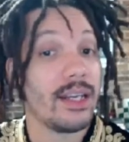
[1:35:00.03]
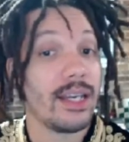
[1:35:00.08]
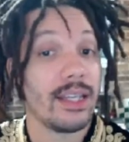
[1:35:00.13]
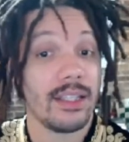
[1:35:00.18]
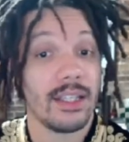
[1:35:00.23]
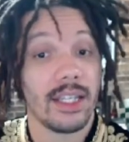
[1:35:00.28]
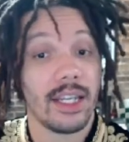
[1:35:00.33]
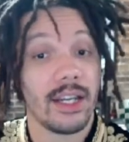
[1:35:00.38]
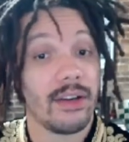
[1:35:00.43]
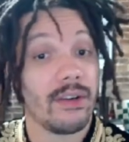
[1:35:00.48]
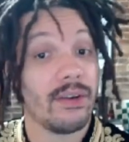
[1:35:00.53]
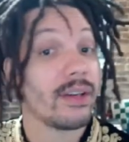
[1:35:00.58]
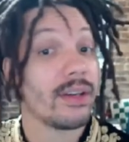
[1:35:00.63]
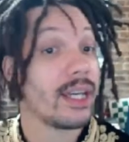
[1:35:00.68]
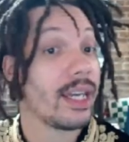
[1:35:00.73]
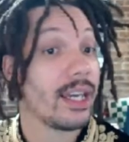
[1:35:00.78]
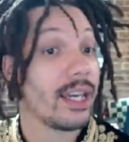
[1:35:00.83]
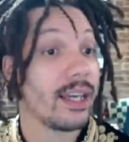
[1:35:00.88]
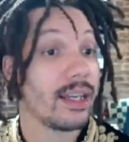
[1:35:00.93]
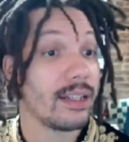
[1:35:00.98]
and not the
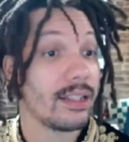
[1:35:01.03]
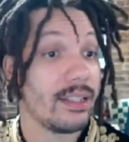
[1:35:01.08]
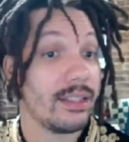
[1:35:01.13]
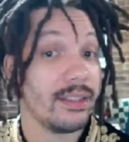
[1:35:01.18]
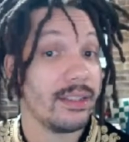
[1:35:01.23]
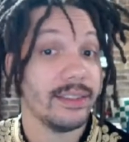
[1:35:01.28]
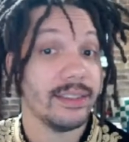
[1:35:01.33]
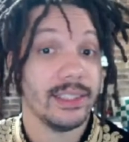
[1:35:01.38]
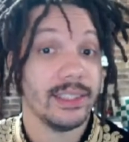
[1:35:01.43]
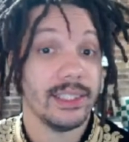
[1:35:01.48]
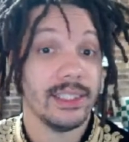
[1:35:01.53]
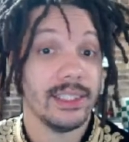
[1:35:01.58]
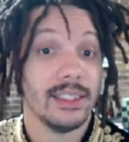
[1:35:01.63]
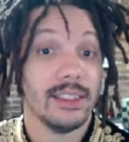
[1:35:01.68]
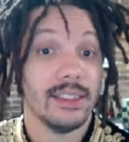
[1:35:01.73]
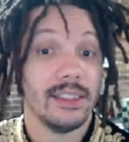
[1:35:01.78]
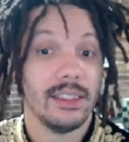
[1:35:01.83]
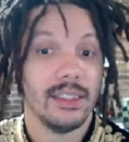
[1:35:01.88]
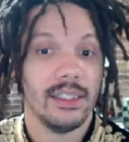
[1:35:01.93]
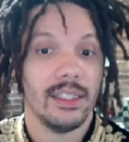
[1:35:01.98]
Caro-Can't.
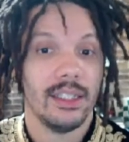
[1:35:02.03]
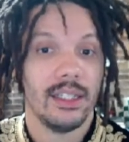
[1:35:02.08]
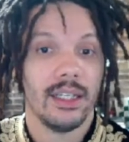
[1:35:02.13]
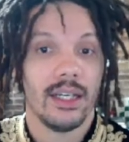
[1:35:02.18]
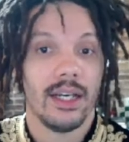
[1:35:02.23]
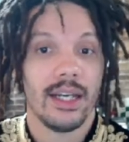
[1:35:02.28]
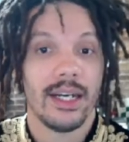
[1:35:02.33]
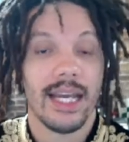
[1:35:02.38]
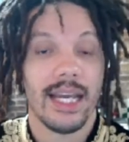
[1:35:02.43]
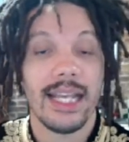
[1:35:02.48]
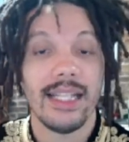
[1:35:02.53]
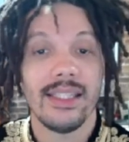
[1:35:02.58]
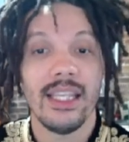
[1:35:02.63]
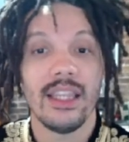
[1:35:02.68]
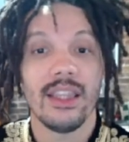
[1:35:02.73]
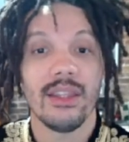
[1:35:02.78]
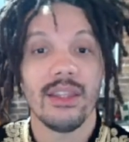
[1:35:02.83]
Knight